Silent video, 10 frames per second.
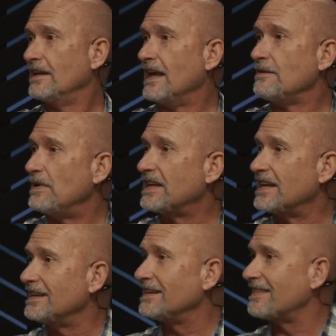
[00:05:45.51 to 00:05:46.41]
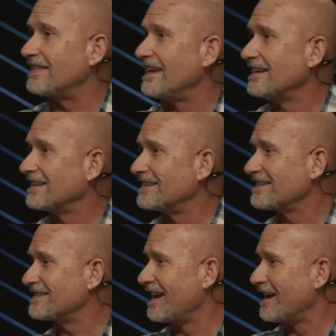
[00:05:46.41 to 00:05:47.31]
They begin to think
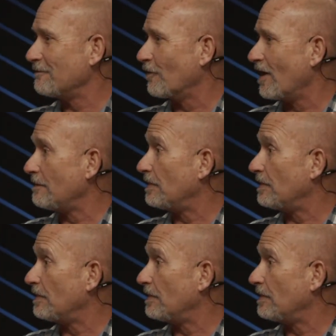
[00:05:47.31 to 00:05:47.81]
the same way